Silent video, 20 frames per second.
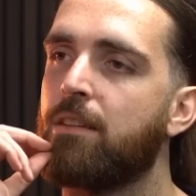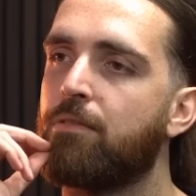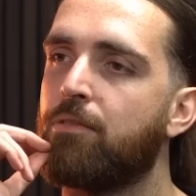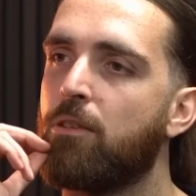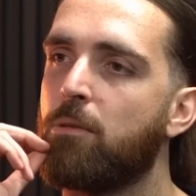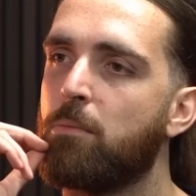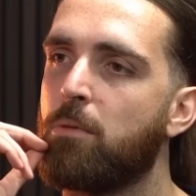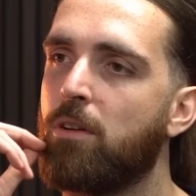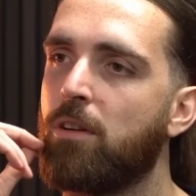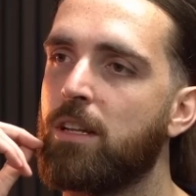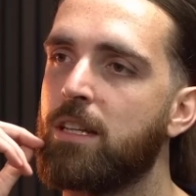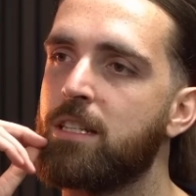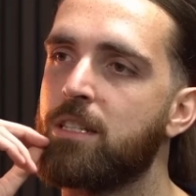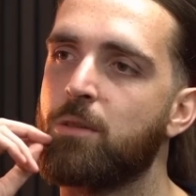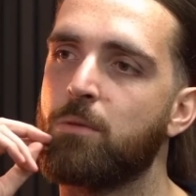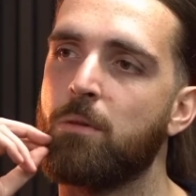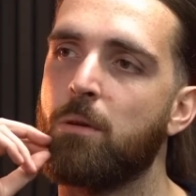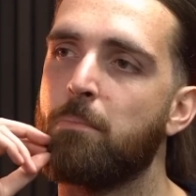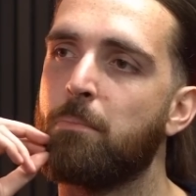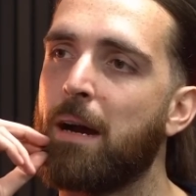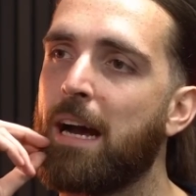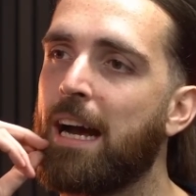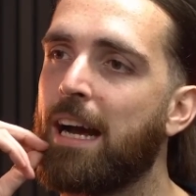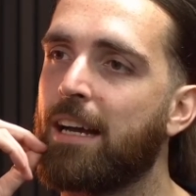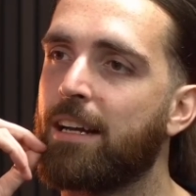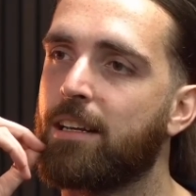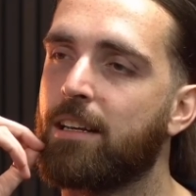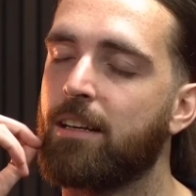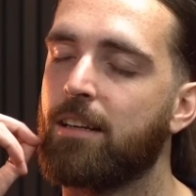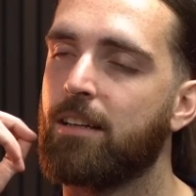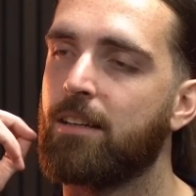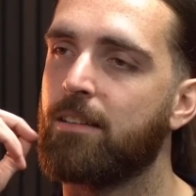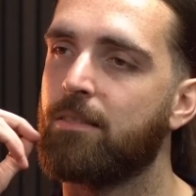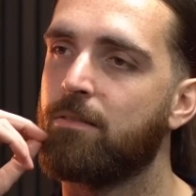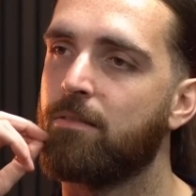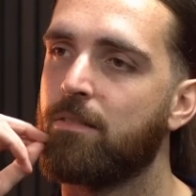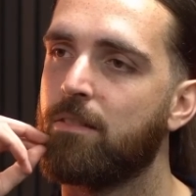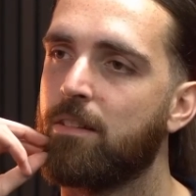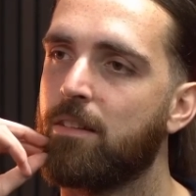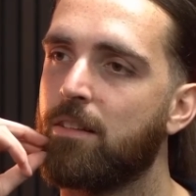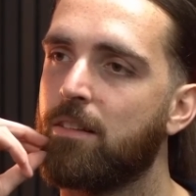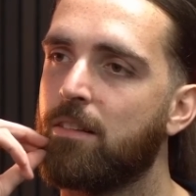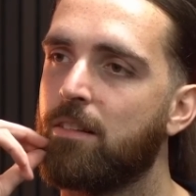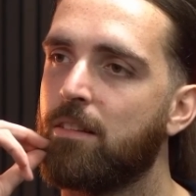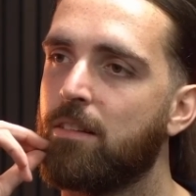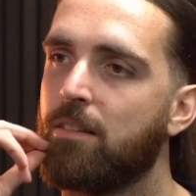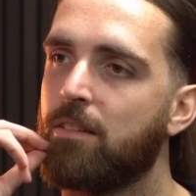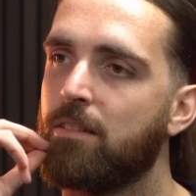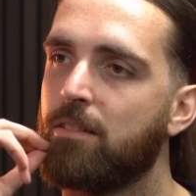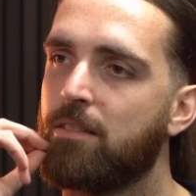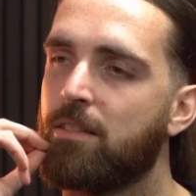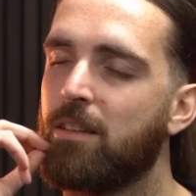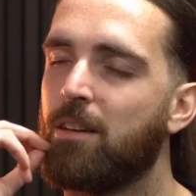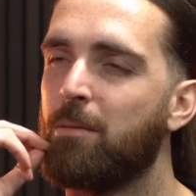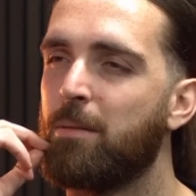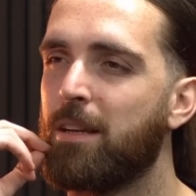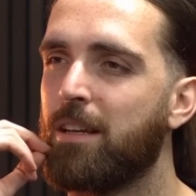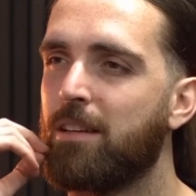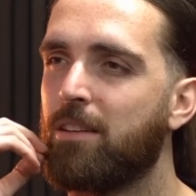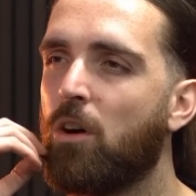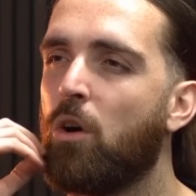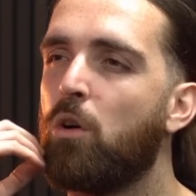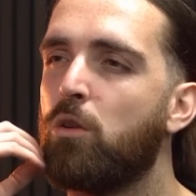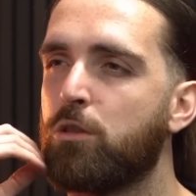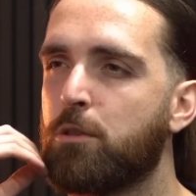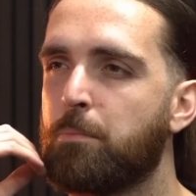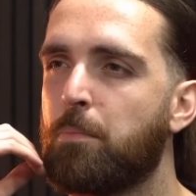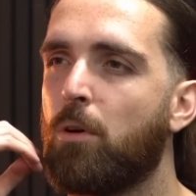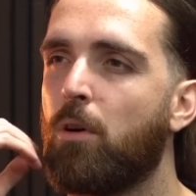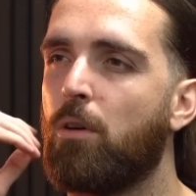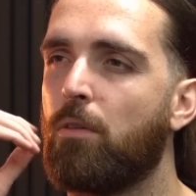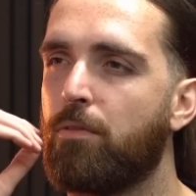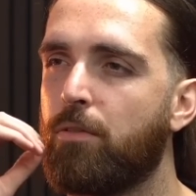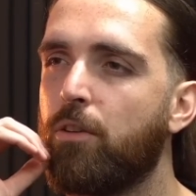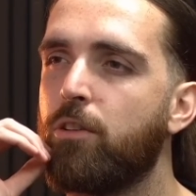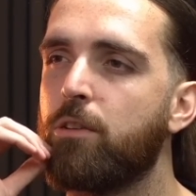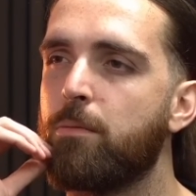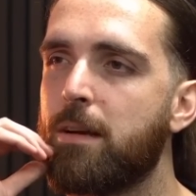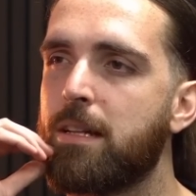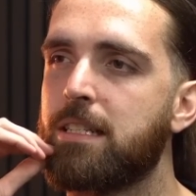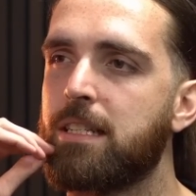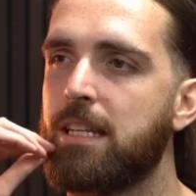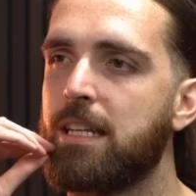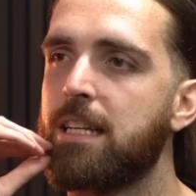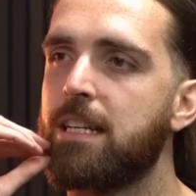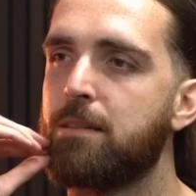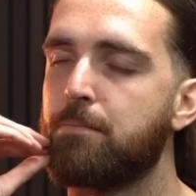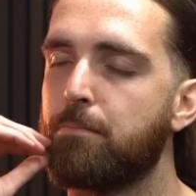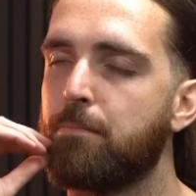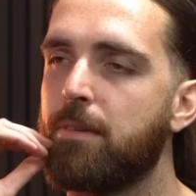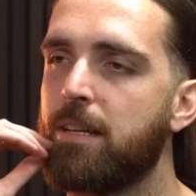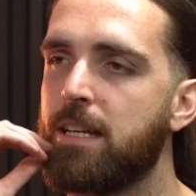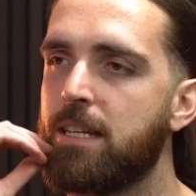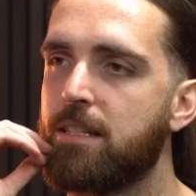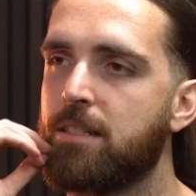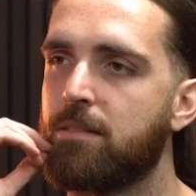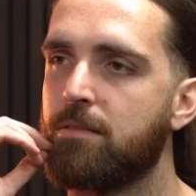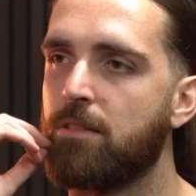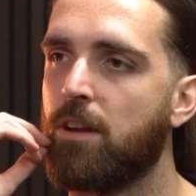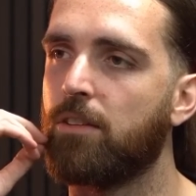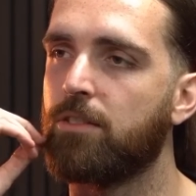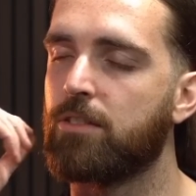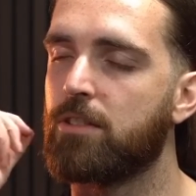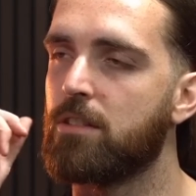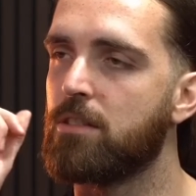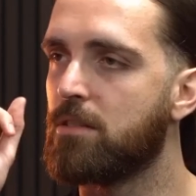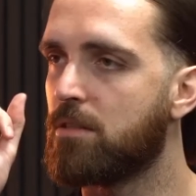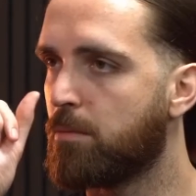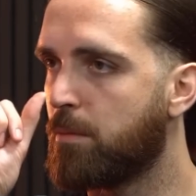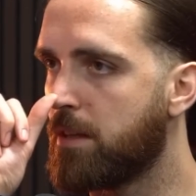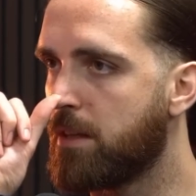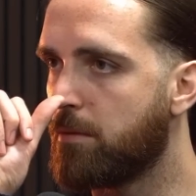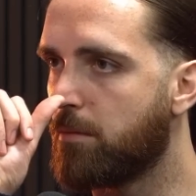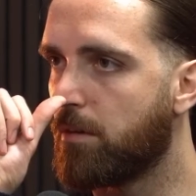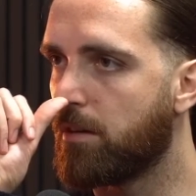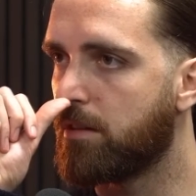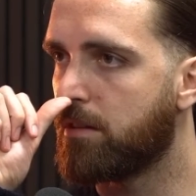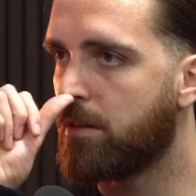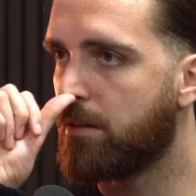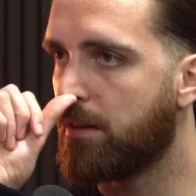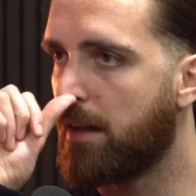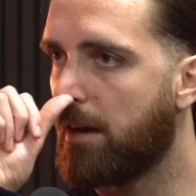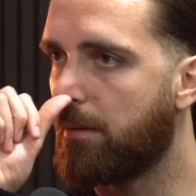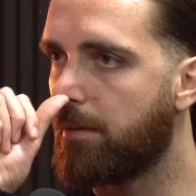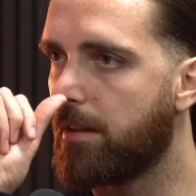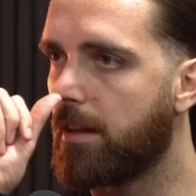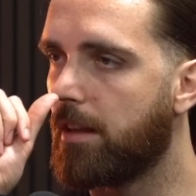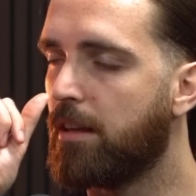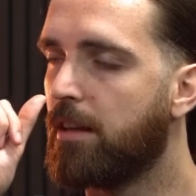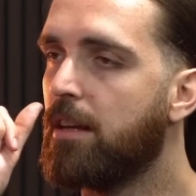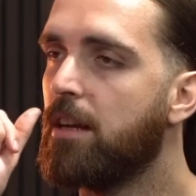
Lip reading: a football into a bag. Do you know what I mean? All sport fundamentally is nonsense when you want to do that with it.